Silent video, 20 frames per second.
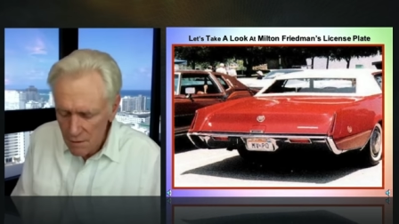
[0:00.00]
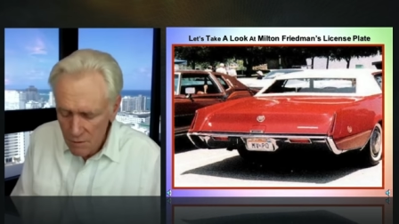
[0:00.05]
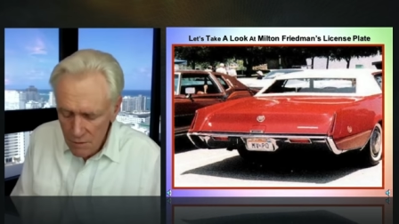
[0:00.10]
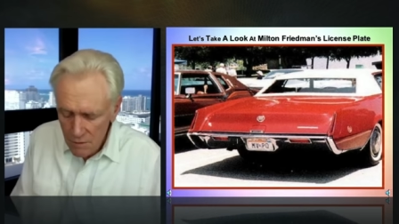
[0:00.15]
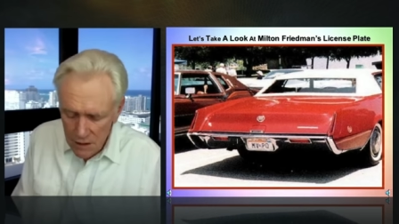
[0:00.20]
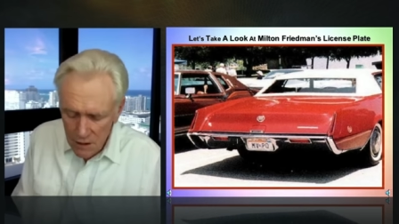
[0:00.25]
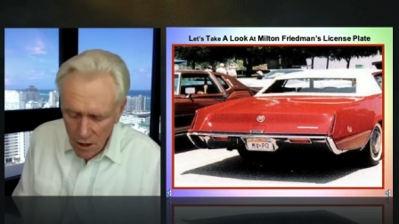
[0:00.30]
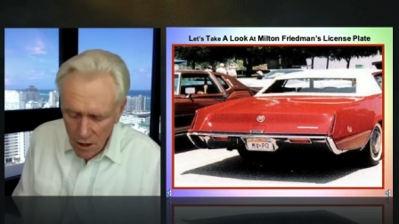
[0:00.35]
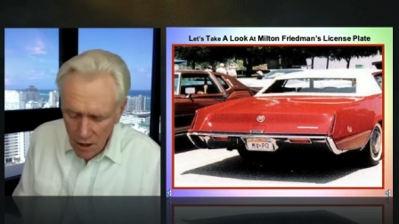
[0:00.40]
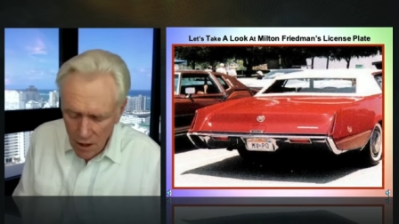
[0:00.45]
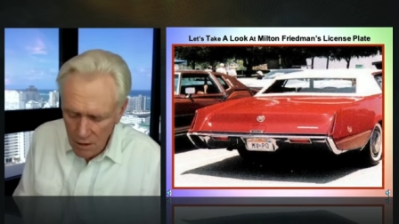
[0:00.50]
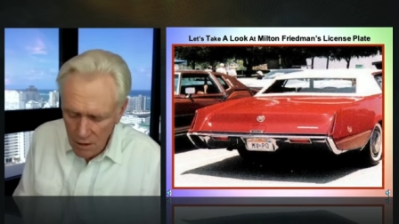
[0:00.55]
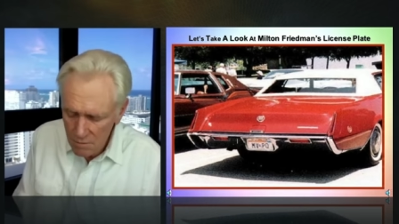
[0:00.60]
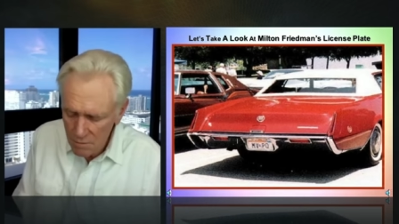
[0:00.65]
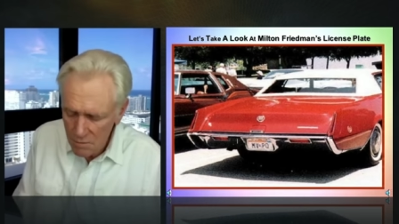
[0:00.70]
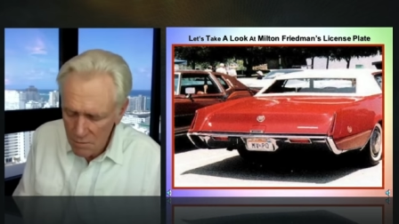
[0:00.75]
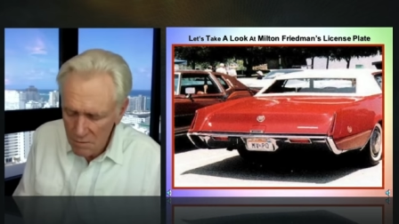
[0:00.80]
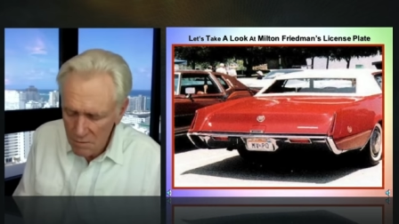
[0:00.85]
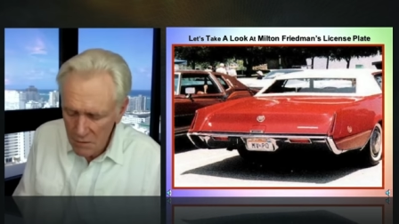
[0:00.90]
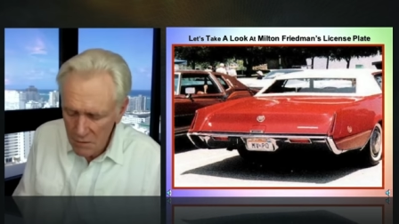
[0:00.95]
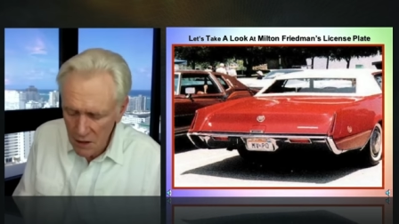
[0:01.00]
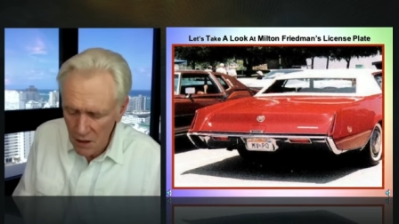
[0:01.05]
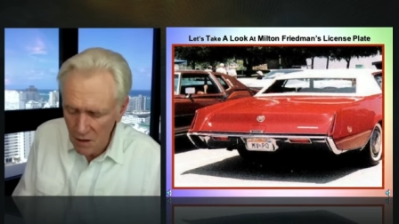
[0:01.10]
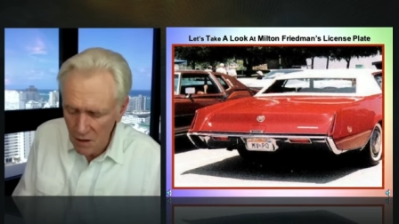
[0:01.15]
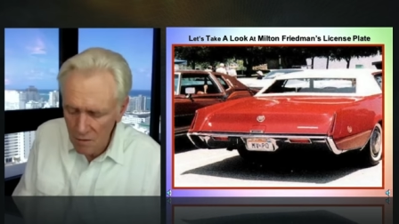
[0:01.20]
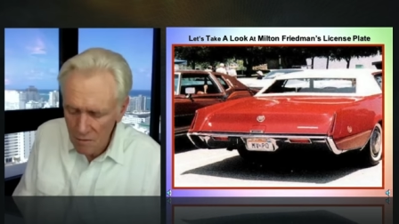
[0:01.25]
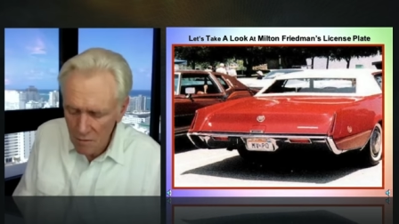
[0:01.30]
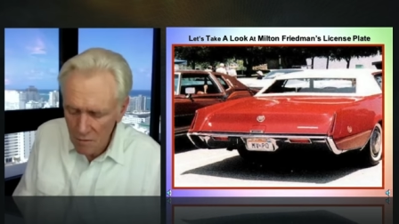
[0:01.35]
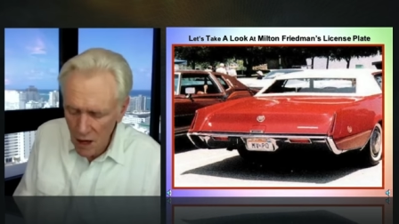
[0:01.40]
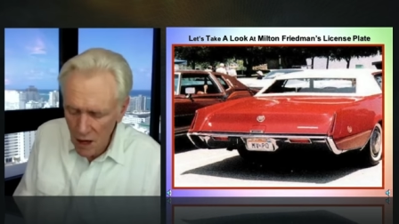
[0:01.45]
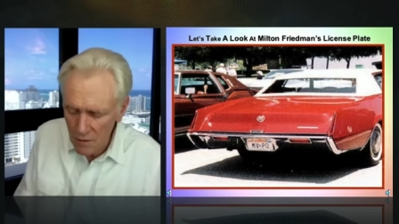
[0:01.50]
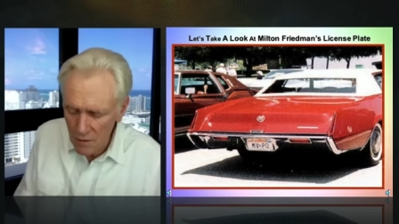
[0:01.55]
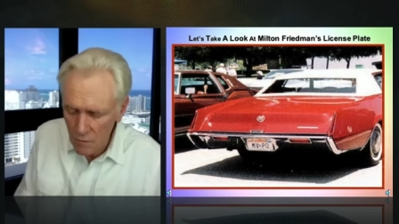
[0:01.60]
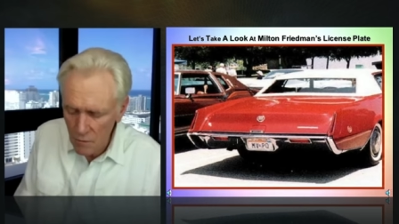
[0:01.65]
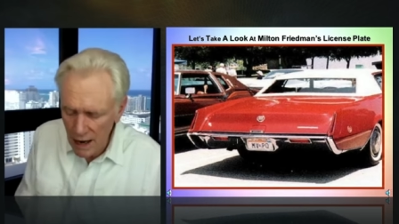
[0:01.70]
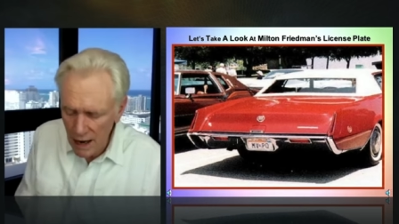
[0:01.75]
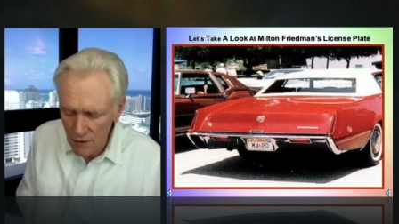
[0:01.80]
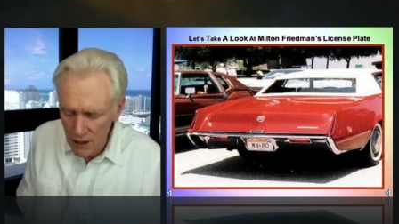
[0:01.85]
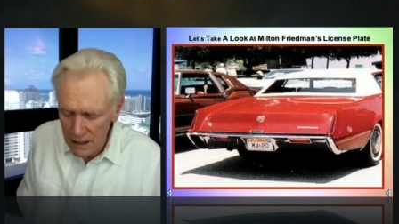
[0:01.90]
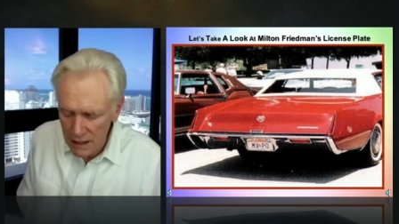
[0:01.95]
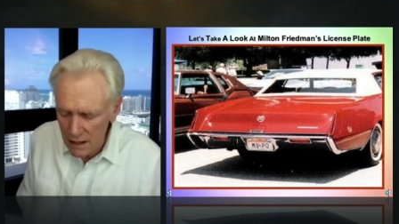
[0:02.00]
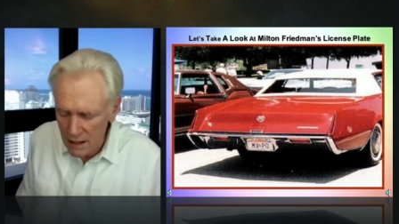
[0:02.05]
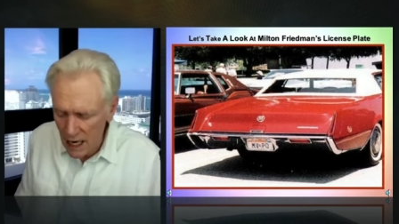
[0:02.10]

that's all you know unraveling